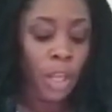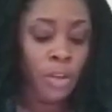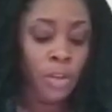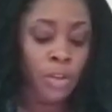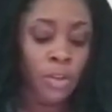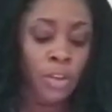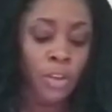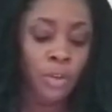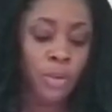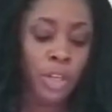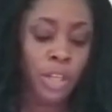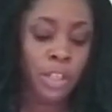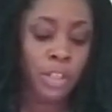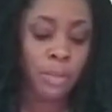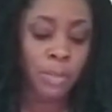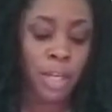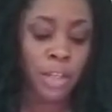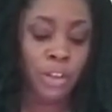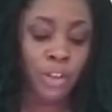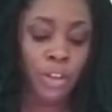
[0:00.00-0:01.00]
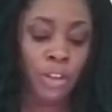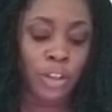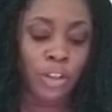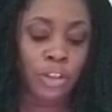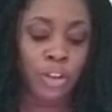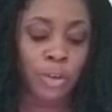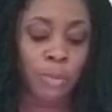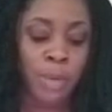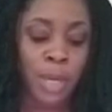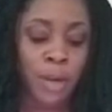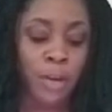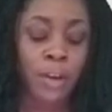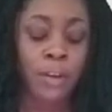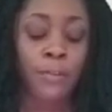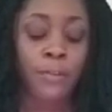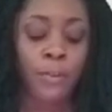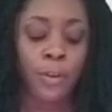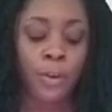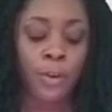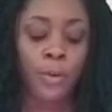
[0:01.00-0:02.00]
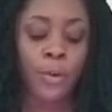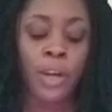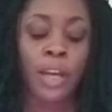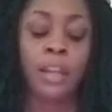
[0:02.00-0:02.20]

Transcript: You need to make sure that you're bearing fruit.